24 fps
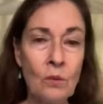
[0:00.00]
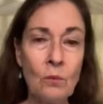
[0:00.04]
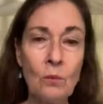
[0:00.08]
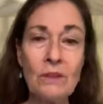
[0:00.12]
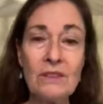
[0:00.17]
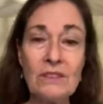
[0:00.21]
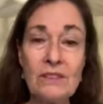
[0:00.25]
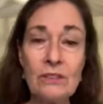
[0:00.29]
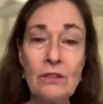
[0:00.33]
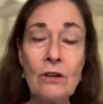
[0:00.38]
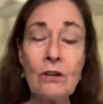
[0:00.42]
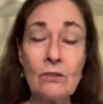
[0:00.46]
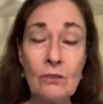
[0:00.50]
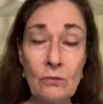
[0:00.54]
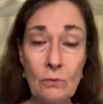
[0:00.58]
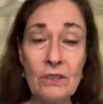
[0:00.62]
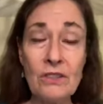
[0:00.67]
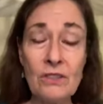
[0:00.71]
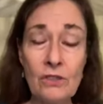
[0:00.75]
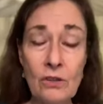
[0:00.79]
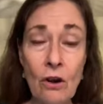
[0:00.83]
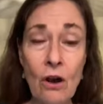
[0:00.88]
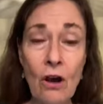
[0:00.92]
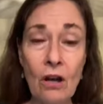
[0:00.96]
What's,
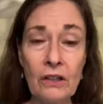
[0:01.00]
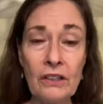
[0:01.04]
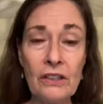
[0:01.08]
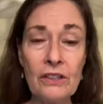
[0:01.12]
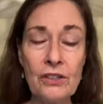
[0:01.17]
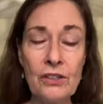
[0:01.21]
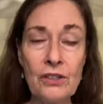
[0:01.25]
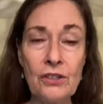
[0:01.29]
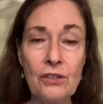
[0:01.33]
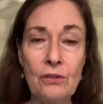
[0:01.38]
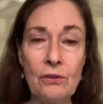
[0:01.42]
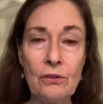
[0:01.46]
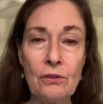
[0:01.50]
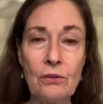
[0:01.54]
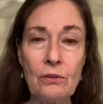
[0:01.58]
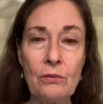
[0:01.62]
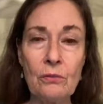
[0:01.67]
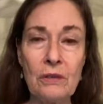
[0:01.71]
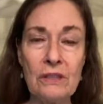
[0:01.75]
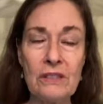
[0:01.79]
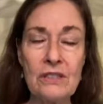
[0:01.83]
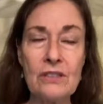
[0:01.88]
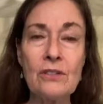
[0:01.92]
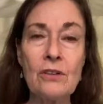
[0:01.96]
what's calling to you?
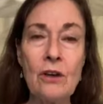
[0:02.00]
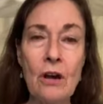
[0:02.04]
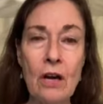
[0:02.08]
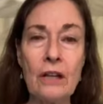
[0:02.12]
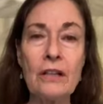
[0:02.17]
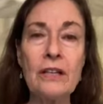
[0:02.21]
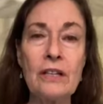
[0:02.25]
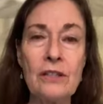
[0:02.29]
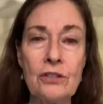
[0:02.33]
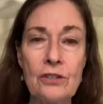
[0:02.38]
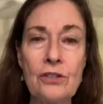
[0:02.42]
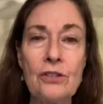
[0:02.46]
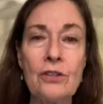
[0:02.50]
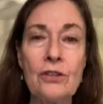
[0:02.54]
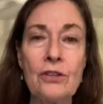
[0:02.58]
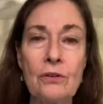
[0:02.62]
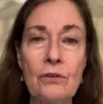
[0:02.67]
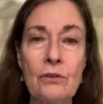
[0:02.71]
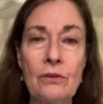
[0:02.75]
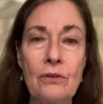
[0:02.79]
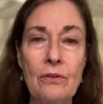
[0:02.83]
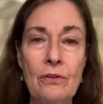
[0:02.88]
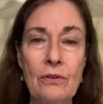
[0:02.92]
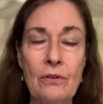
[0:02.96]
What's talking to
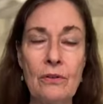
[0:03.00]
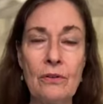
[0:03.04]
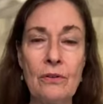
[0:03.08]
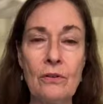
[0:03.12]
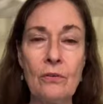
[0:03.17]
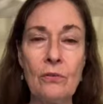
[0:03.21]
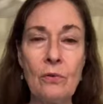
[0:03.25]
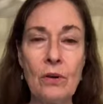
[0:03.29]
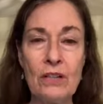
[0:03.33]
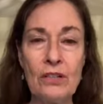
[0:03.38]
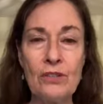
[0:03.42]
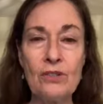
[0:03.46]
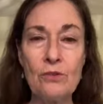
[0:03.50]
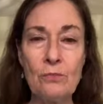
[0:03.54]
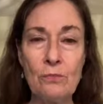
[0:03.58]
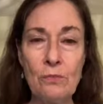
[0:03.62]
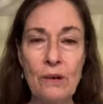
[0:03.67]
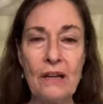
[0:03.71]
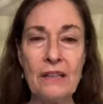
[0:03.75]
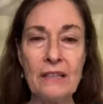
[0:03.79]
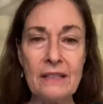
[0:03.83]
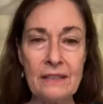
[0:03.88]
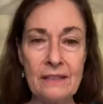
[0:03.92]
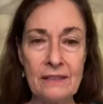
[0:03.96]
you? What is
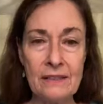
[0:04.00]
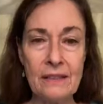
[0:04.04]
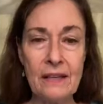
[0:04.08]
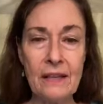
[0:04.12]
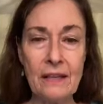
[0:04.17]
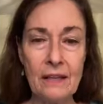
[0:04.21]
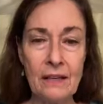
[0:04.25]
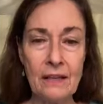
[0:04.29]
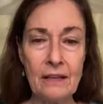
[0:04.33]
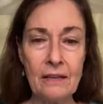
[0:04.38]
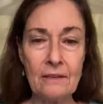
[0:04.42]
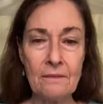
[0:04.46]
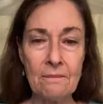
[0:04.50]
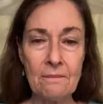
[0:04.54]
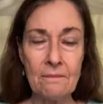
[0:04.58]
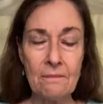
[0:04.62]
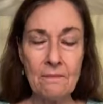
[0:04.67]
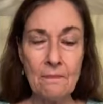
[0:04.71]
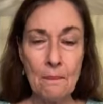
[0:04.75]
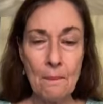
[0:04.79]
your body saying?